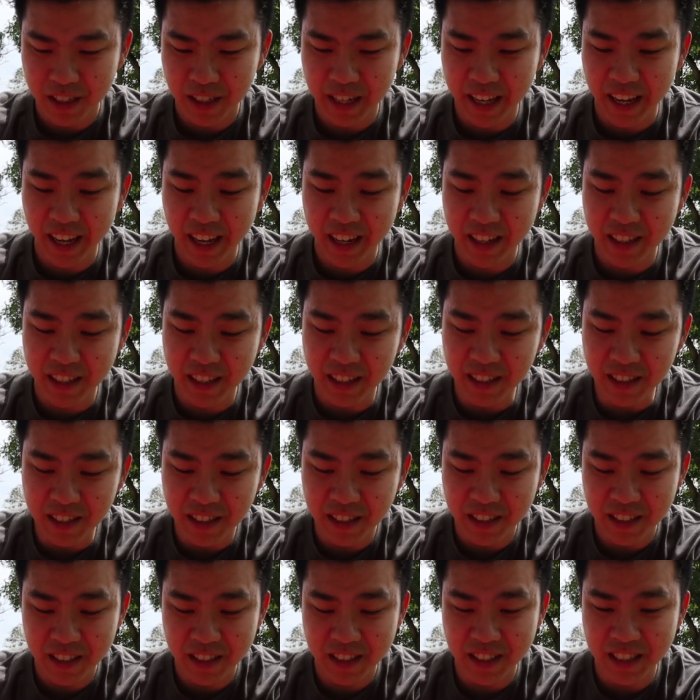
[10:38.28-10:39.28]
candy,
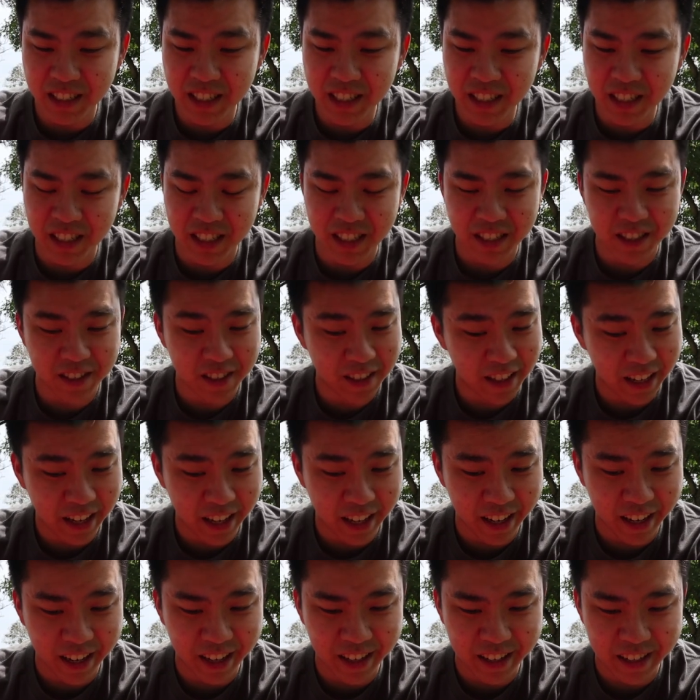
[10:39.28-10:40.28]
t-shirt,
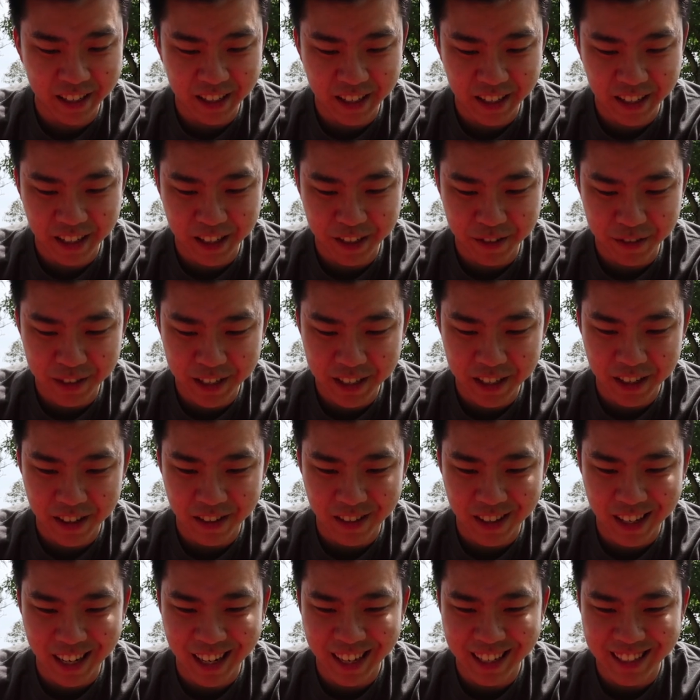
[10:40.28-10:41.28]
and here we go,
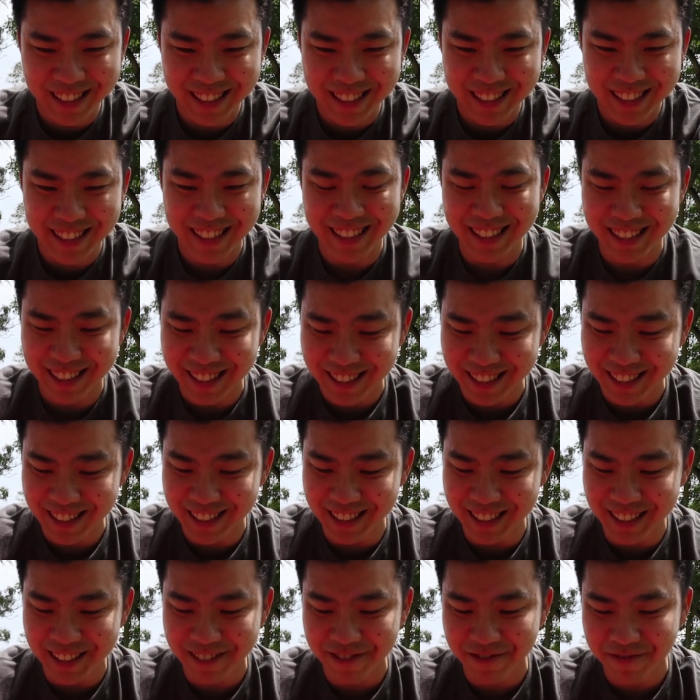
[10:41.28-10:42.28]
guys. This is
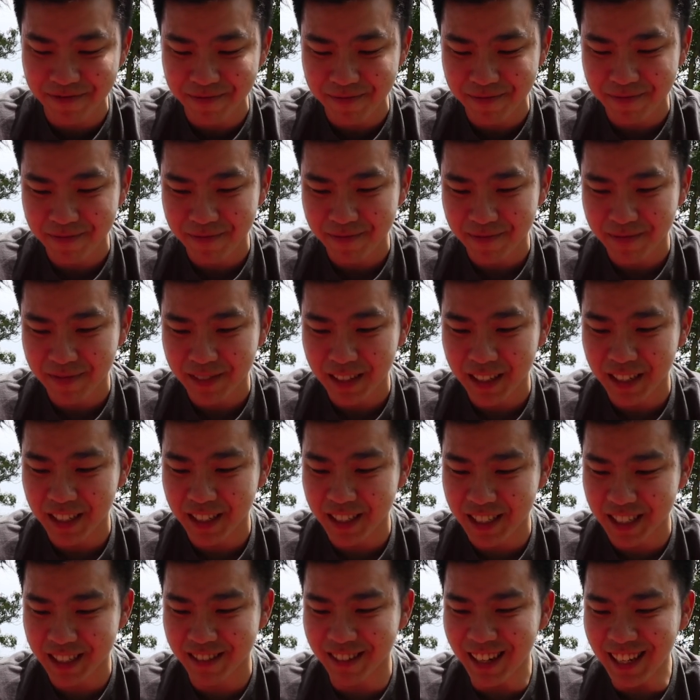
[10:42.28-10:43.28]
it.
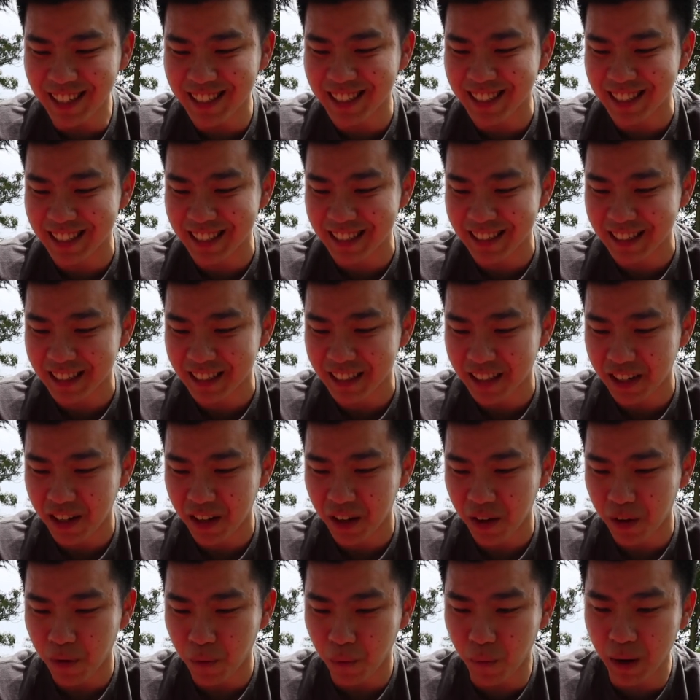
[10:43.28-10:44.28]
Jirachi.
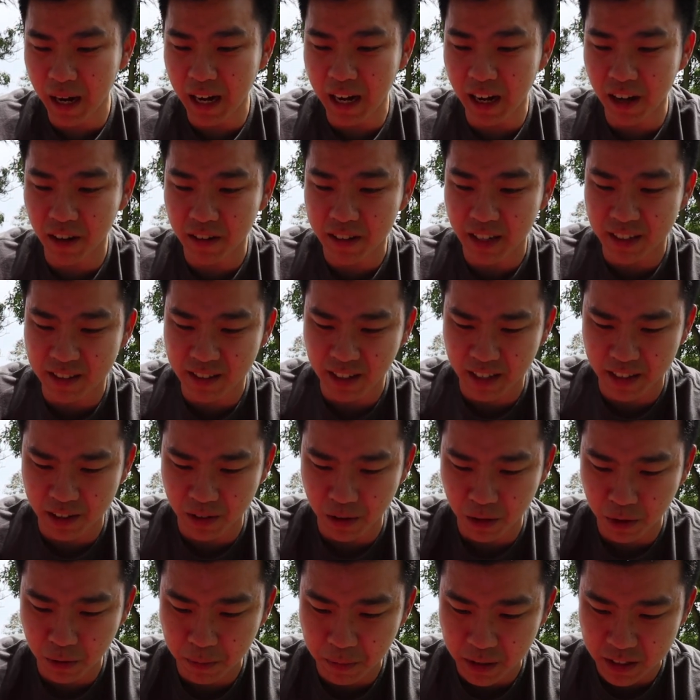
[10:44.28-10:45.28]
Wow, there's like a
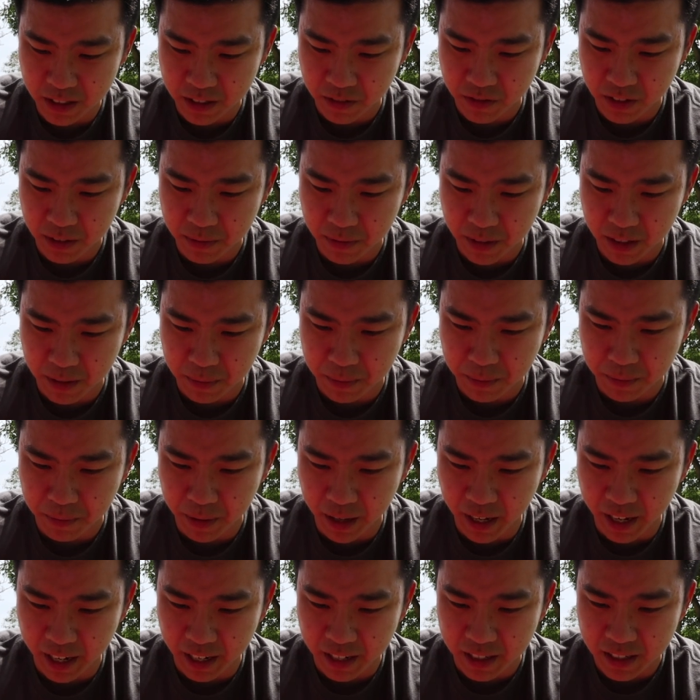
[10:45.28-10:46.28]
whole bunch of them at the
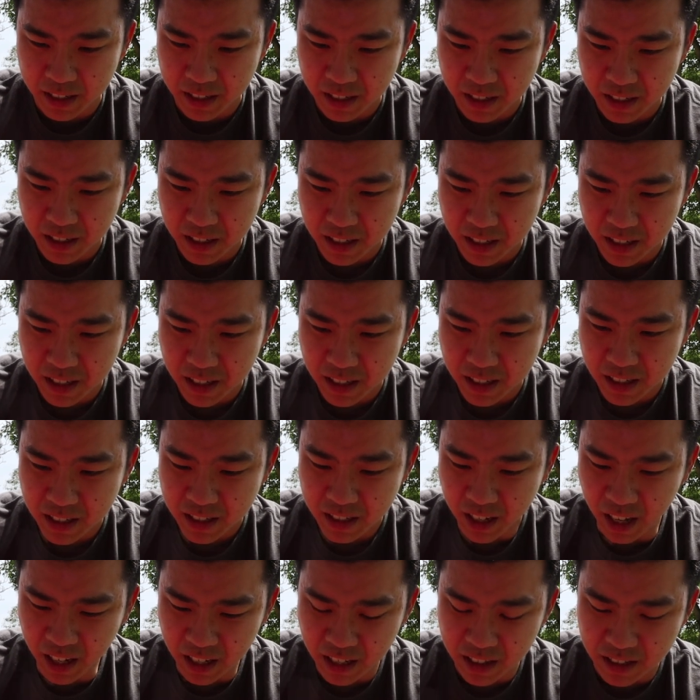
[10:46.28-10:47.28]
back.
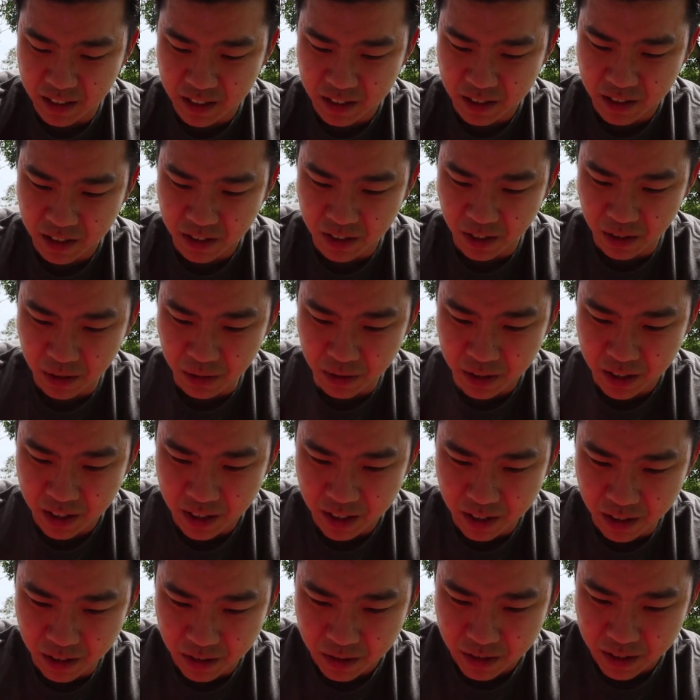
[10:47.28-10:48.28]
That is so
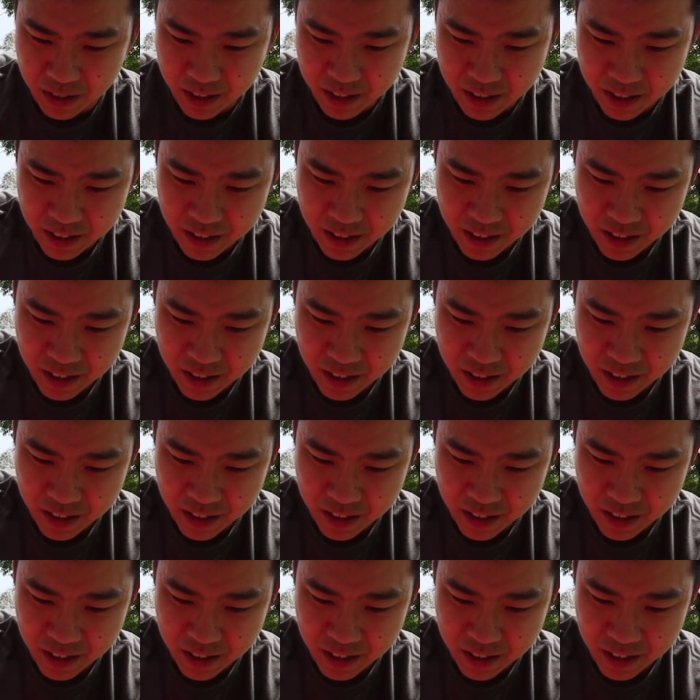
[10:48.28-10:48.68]
cute.